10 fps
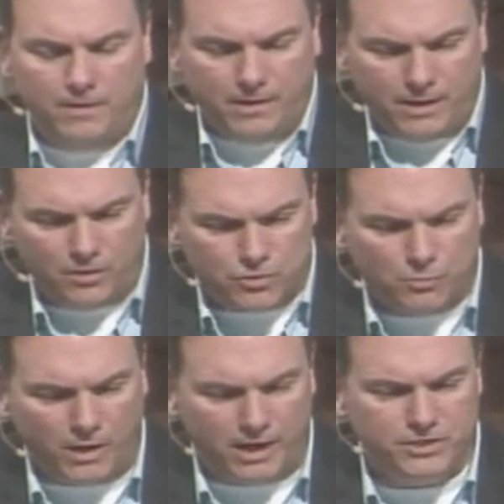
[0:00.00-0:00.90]
Here's
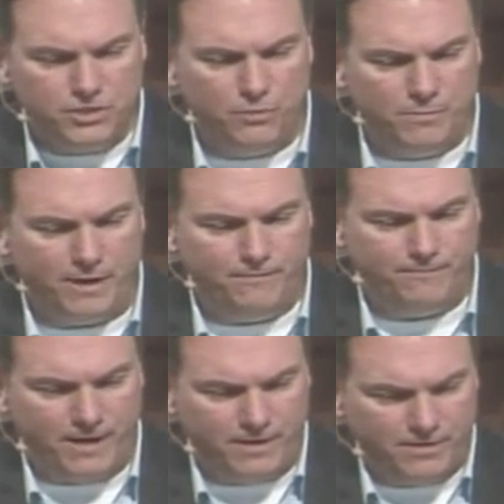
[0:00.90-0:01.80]
what I do in my
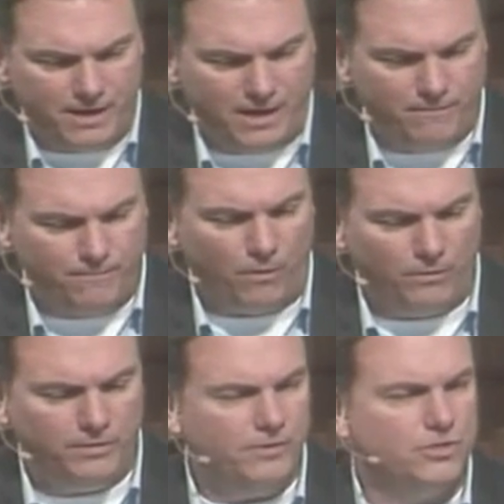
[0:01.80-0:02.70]
faith, and I've
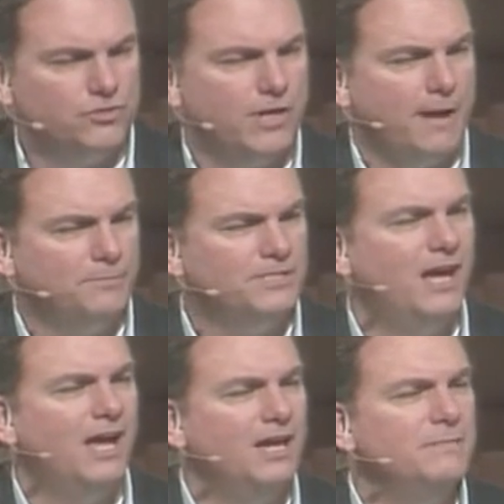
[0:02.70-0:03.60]
fallen into this trap
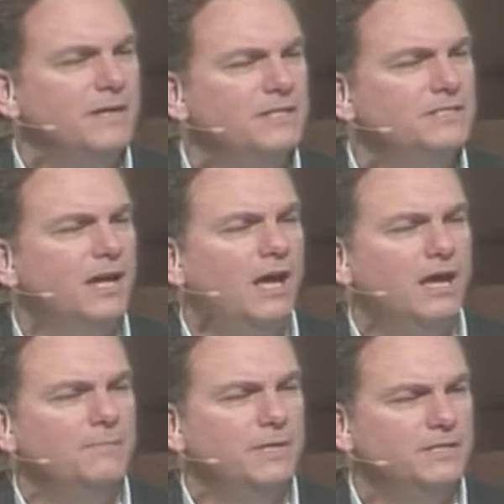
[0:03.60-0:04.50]
time and
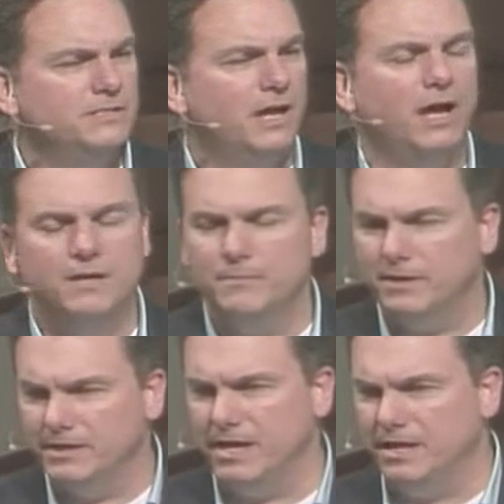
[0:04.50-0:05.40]
time and time
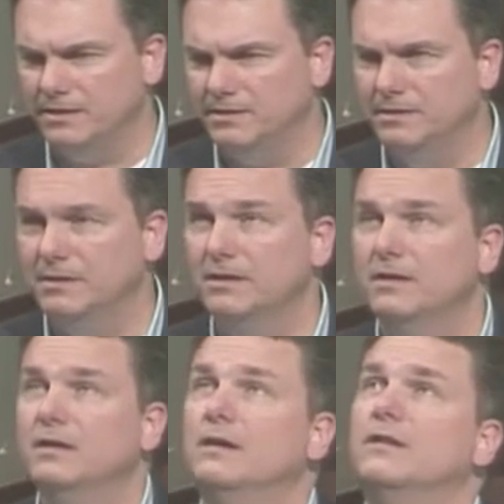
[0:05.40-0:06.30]
again,
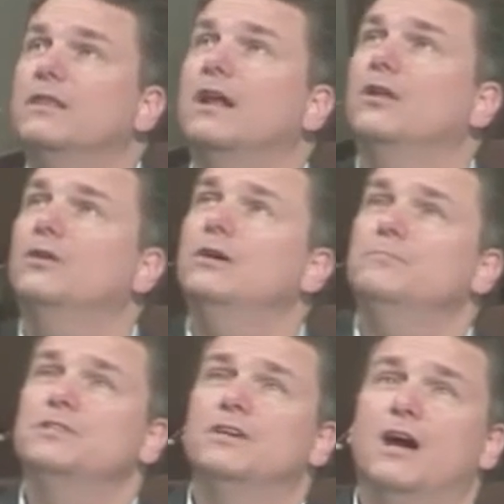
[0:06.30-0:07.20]
that I look
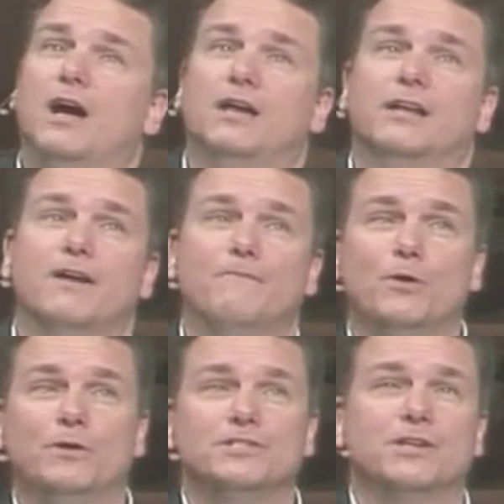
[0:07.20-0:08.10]
up to God and I
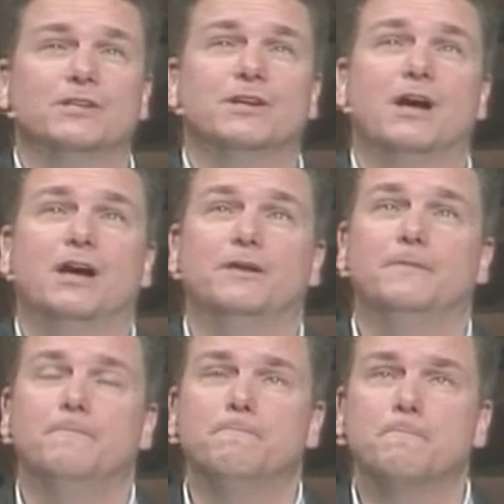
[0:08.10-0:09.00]
focus on God.
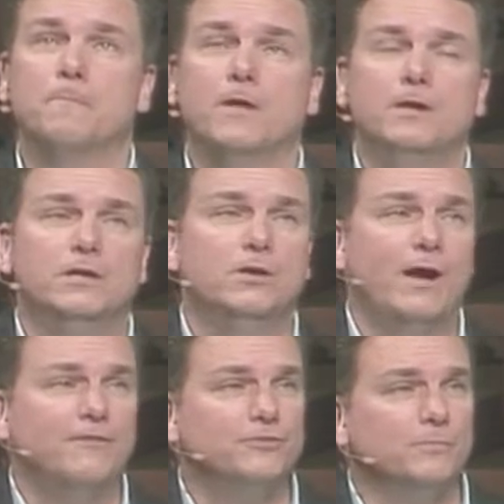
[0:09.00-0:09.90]
You know,
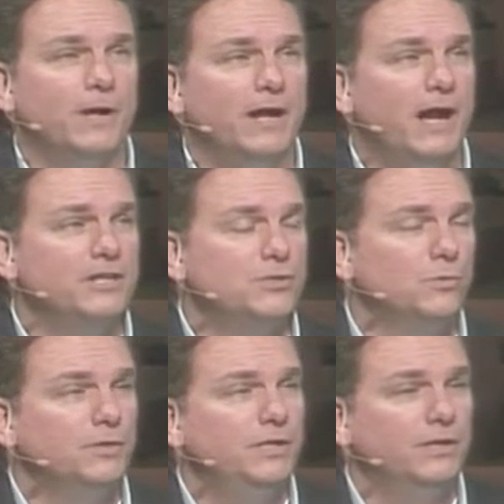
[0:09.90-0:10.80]
after my high
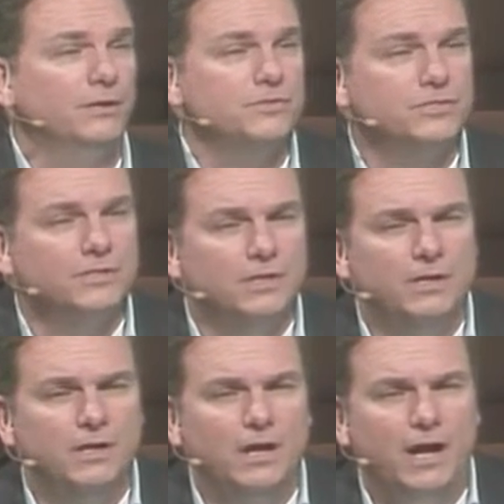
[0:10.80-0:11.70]
school years,
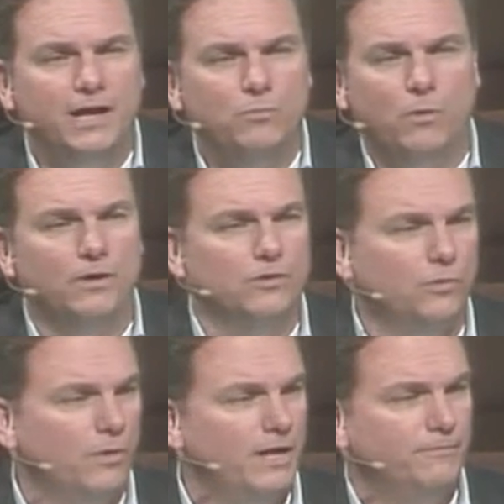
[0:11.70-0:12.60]
I had wandered
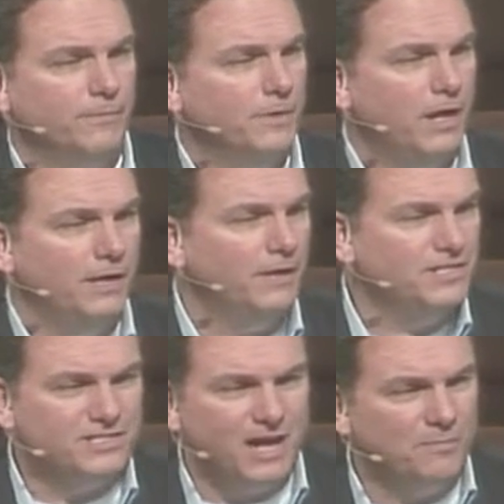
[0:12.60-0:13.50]
away from God. I
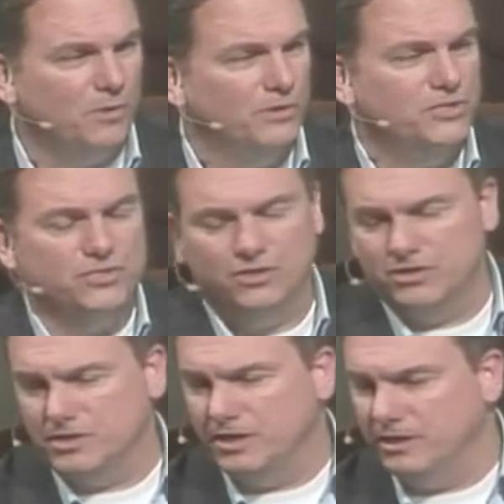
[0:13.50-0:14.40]
stopped going to
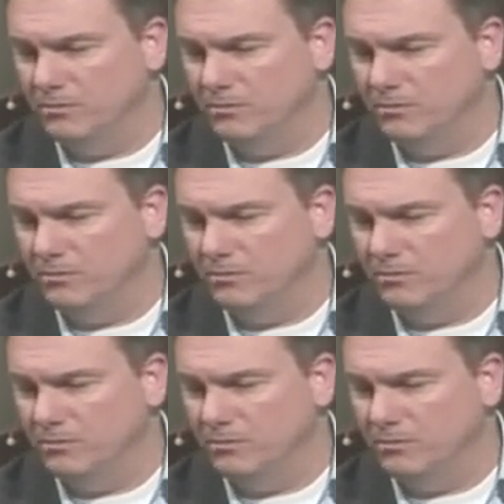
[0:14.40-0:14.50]
church. I didn't